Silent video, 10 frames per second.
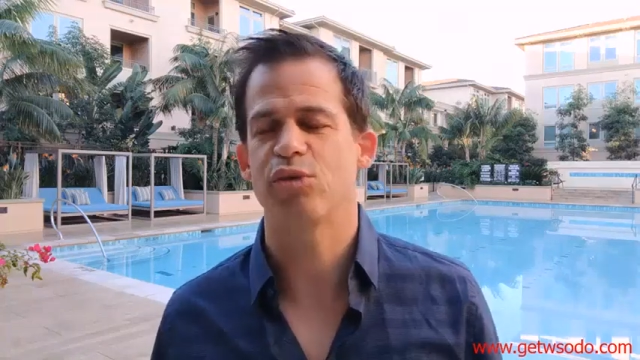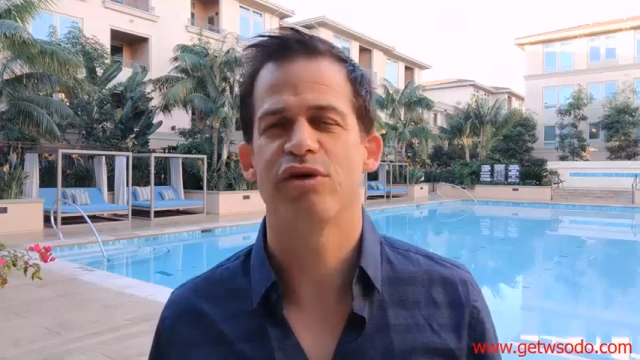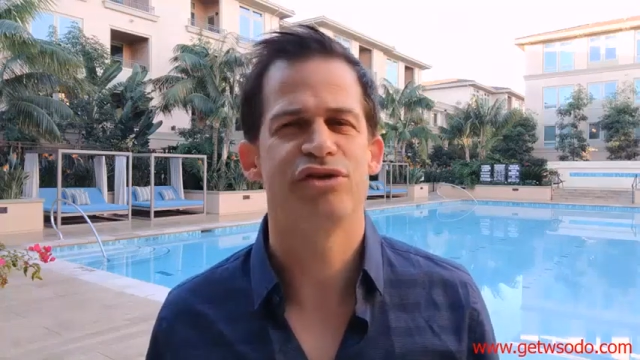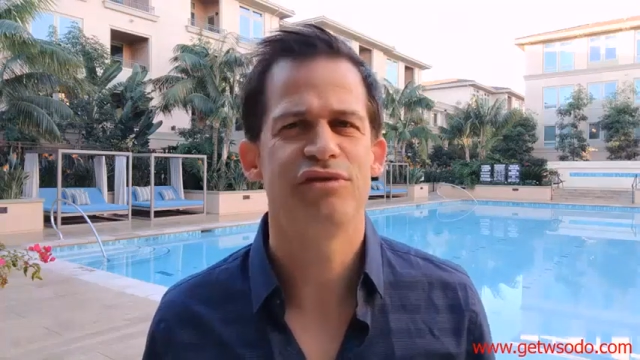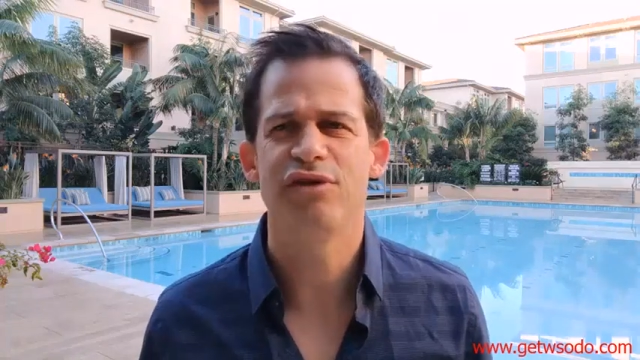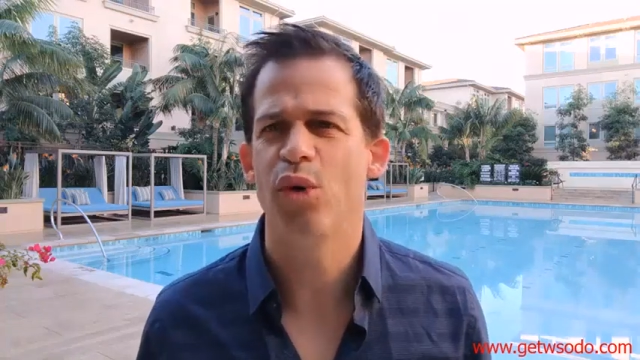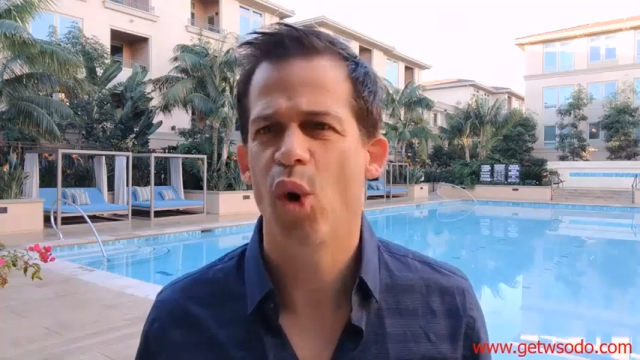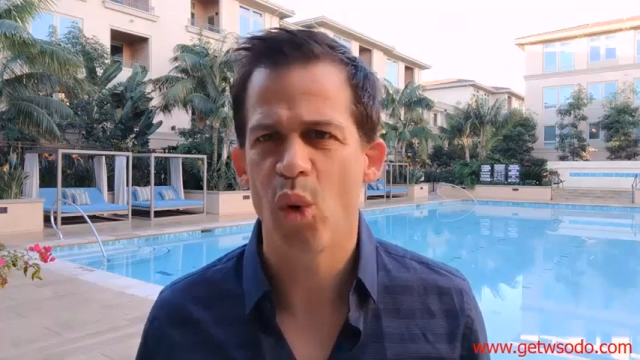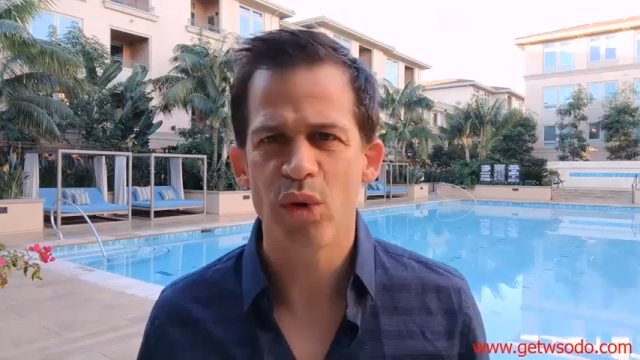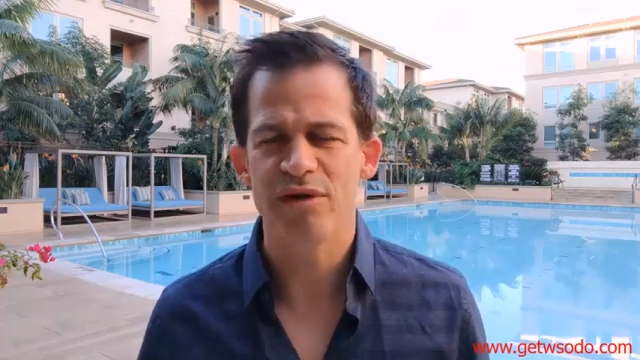Whereas if
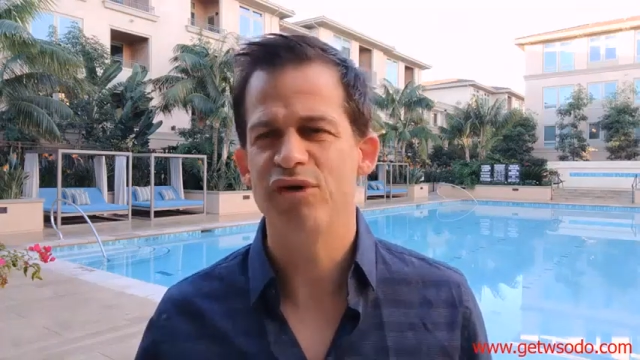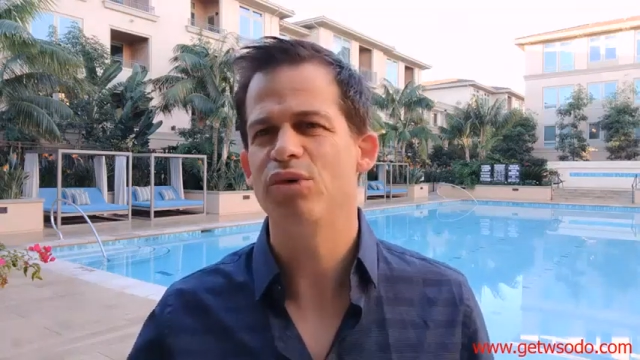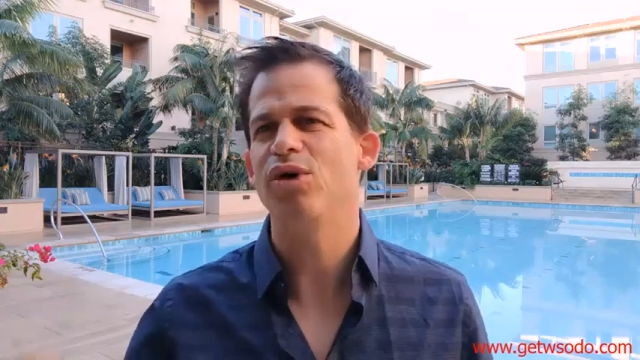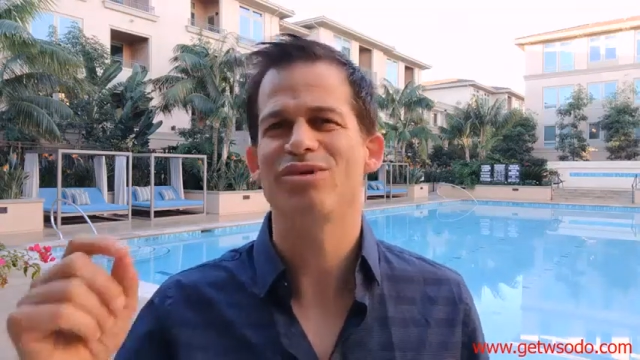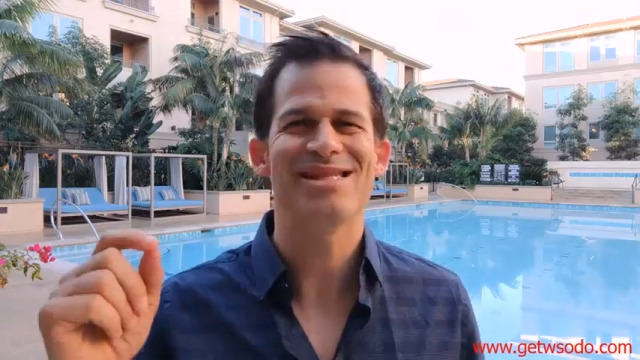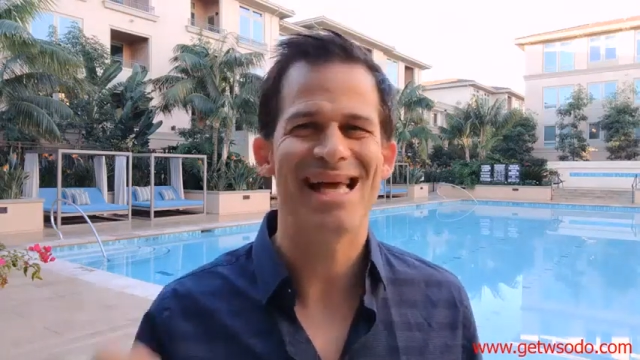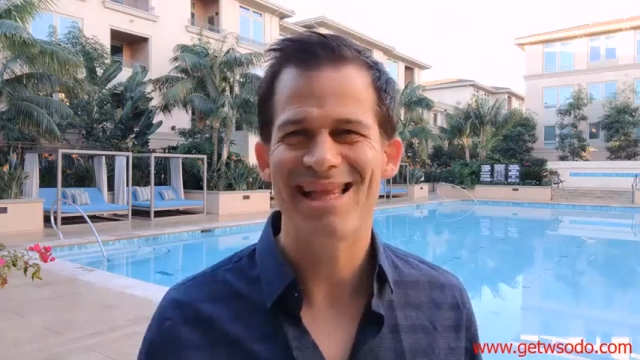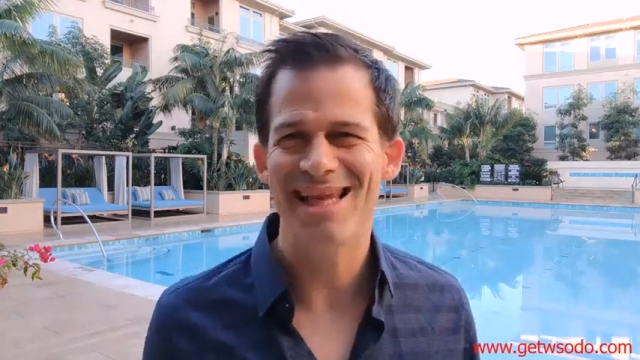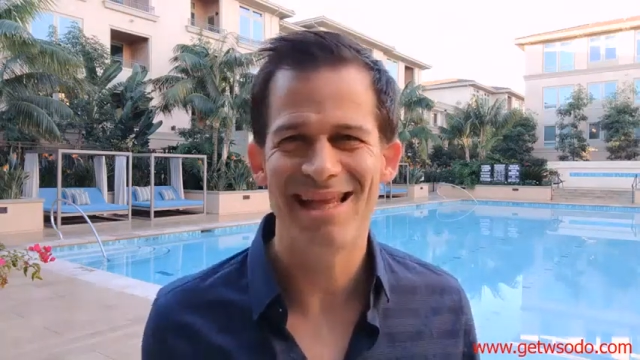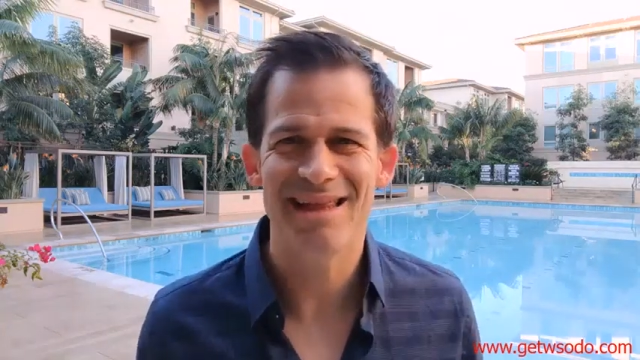you don't
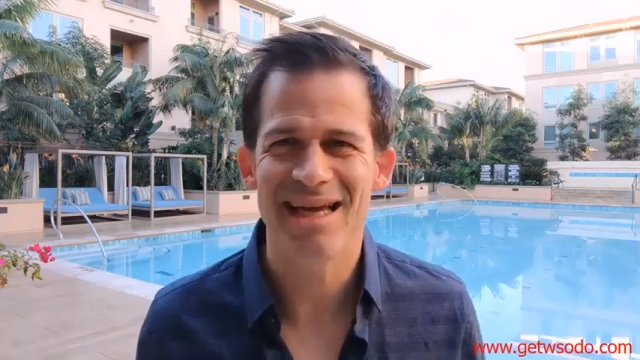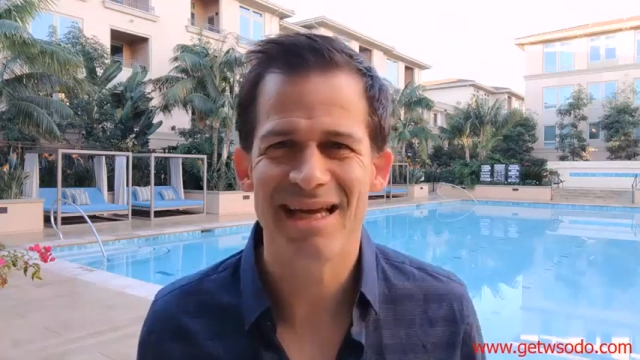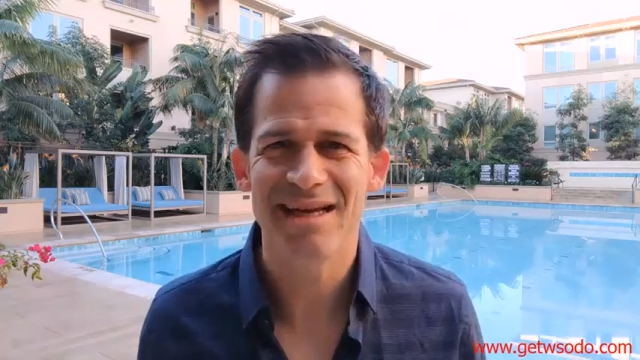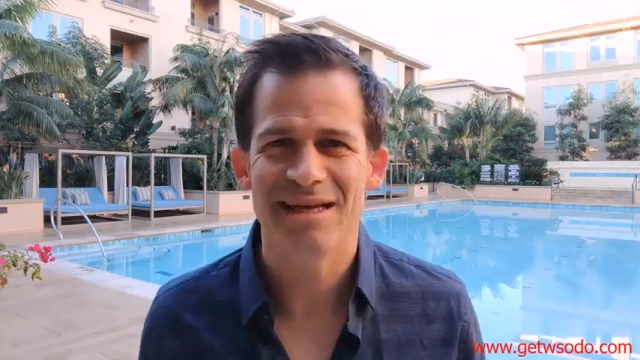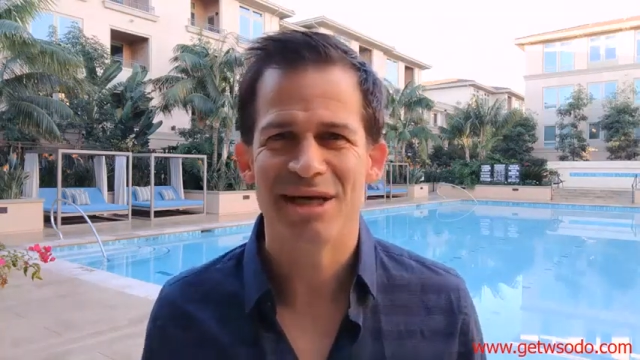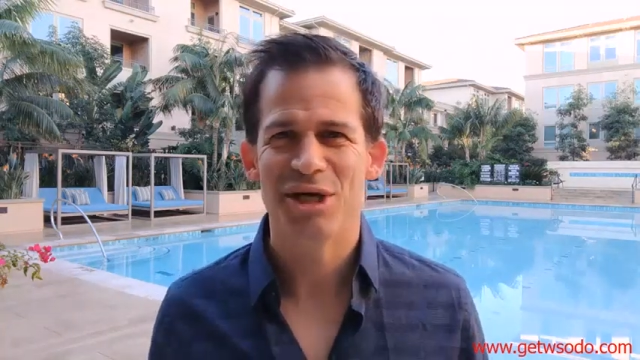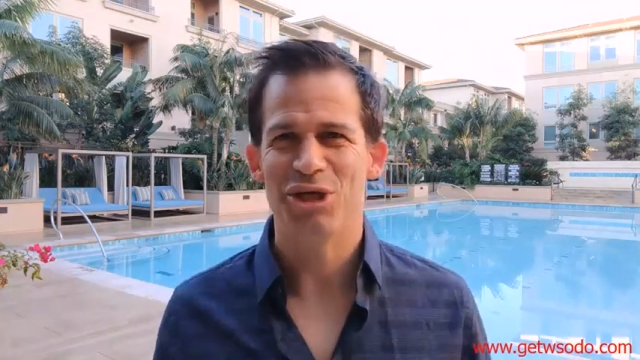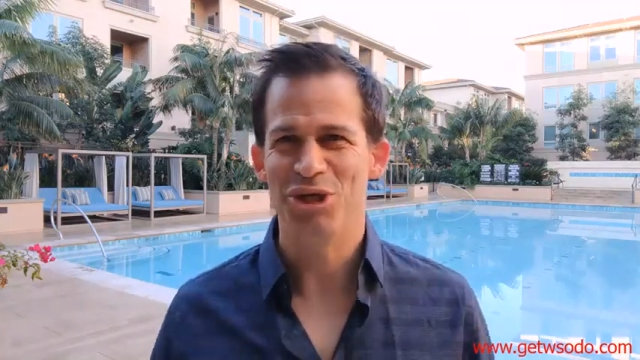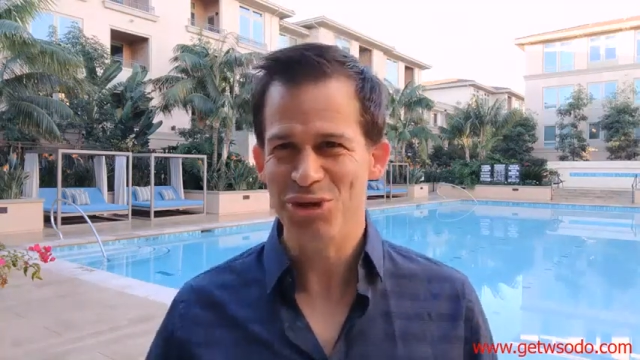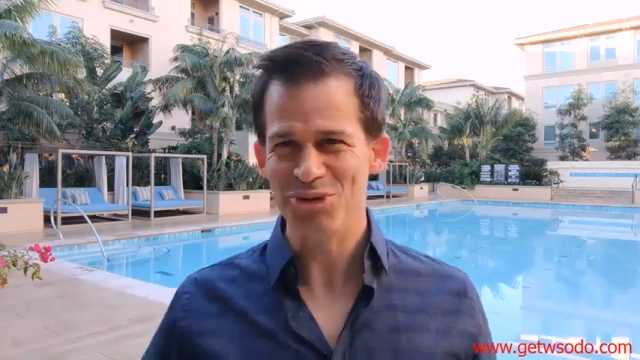sell anything,
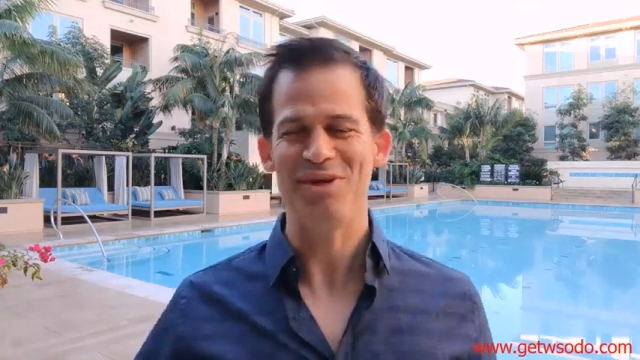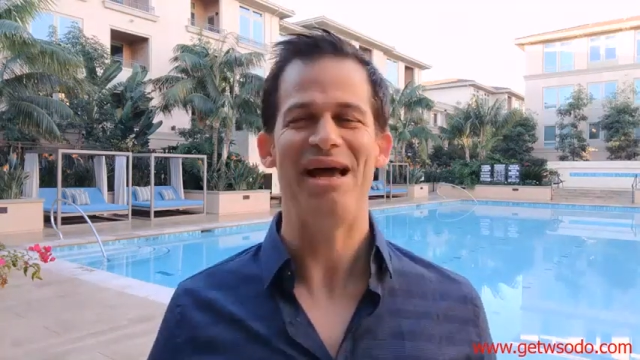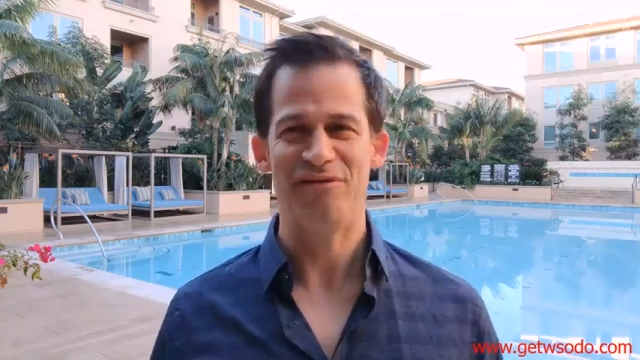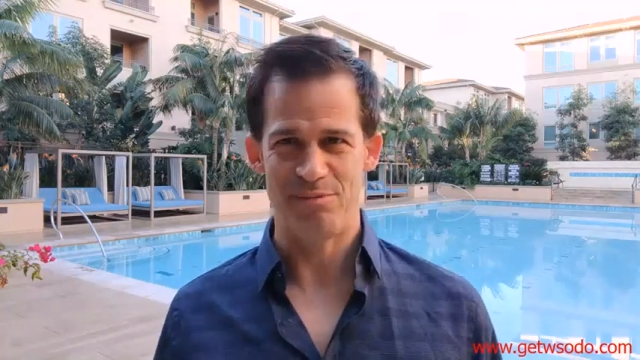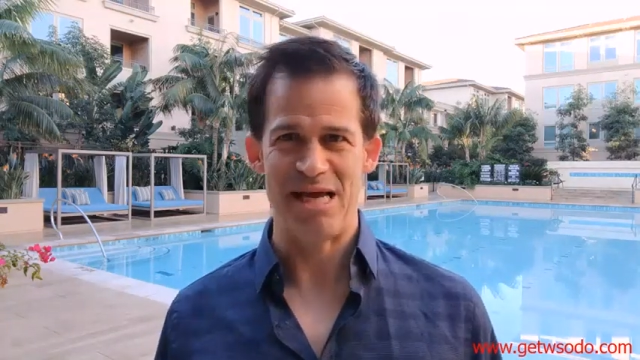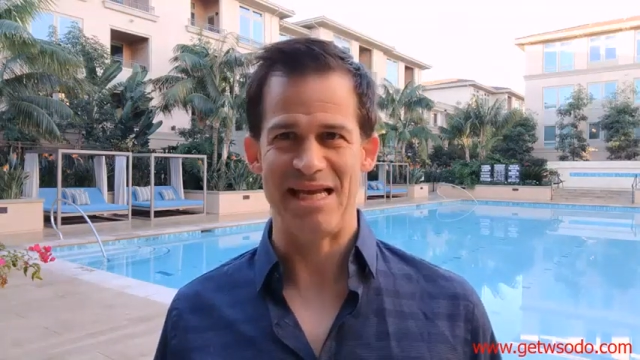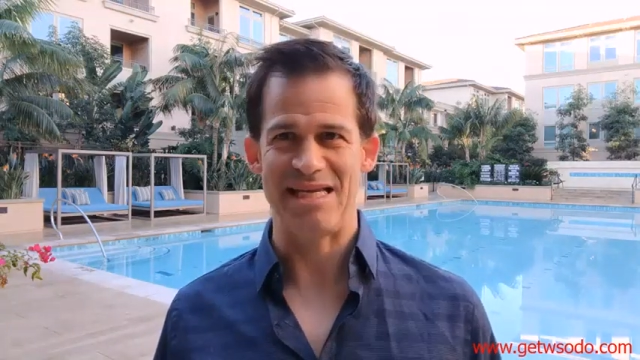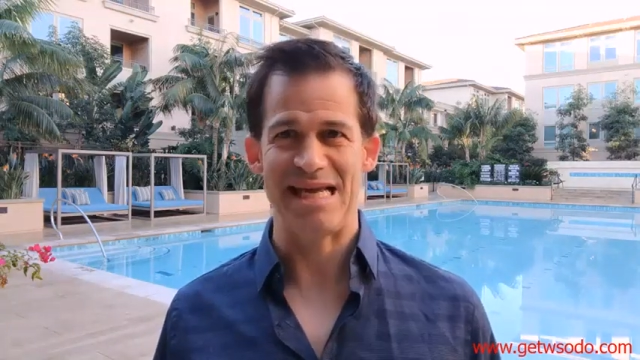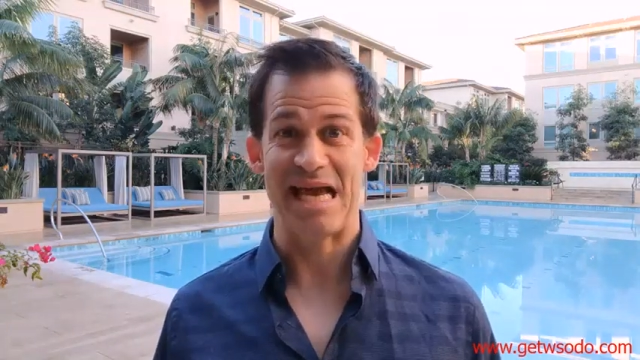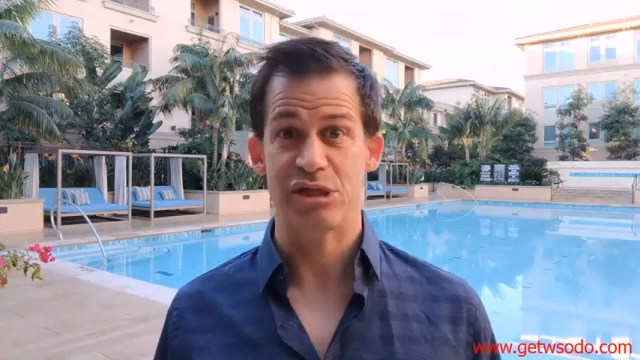you don't have to pay
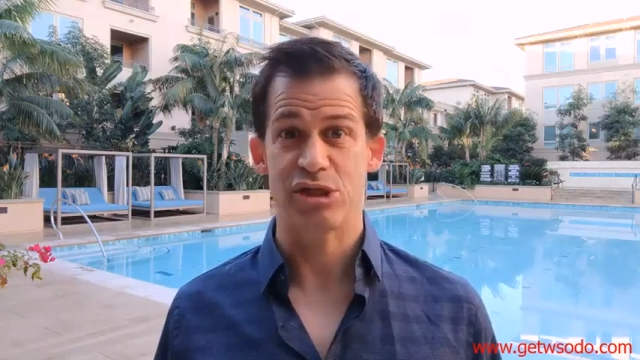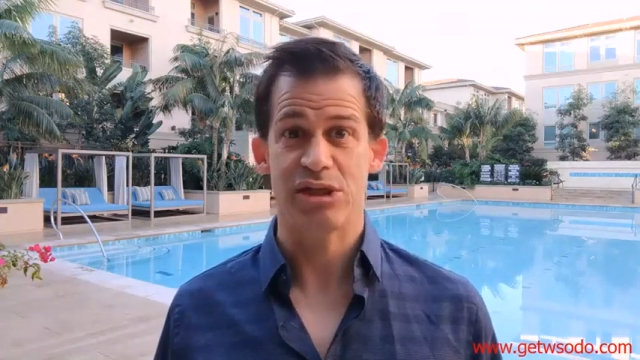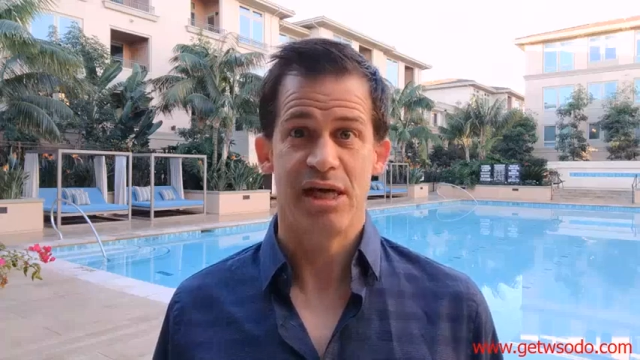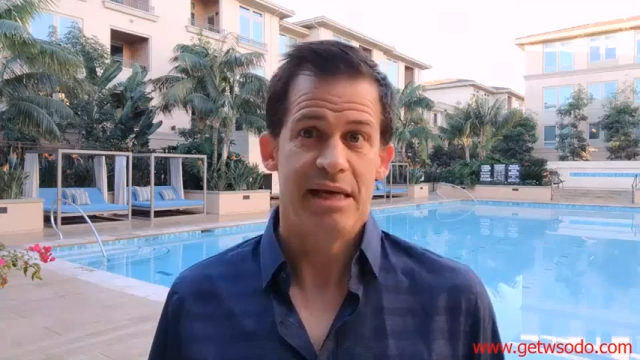any taxes.